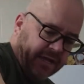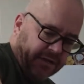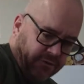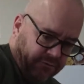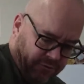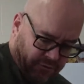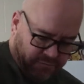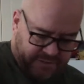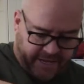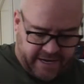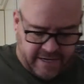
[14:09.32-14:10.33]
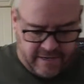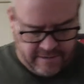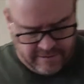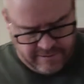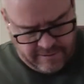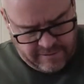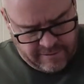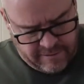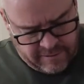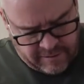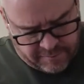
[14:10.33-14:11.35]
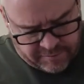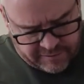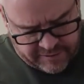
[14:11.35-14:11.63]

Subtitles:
YouTube said a couple of